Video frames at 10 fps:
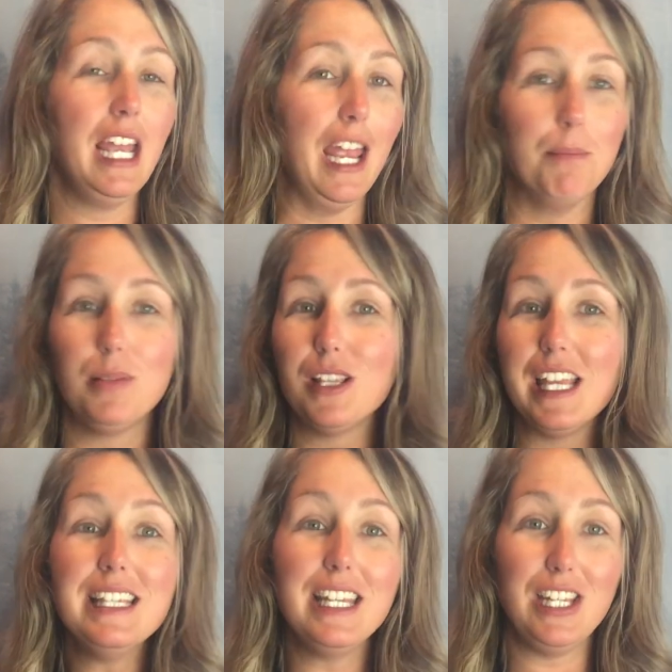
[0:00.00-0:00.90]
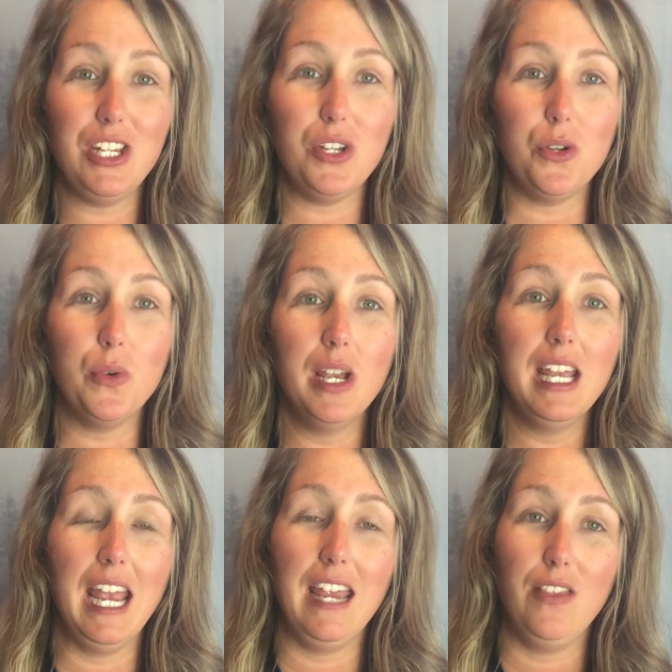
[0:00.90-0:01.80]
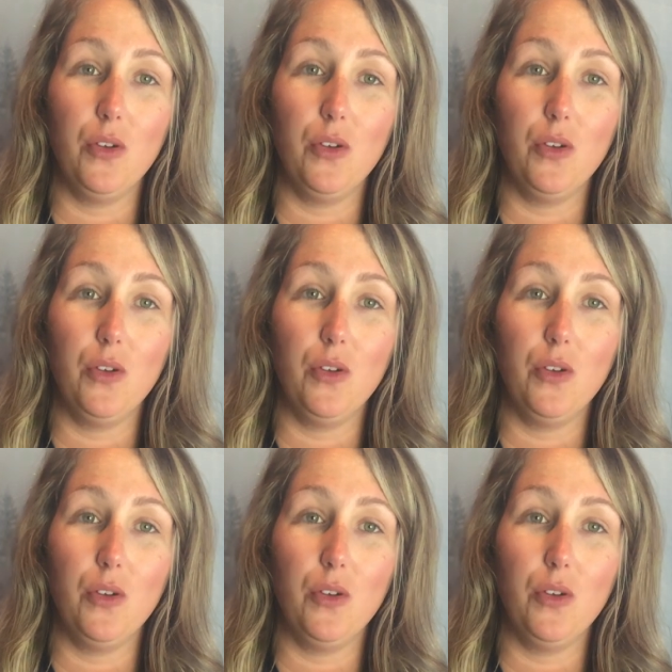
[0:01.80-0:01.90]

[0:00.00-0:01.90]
and pleasing you and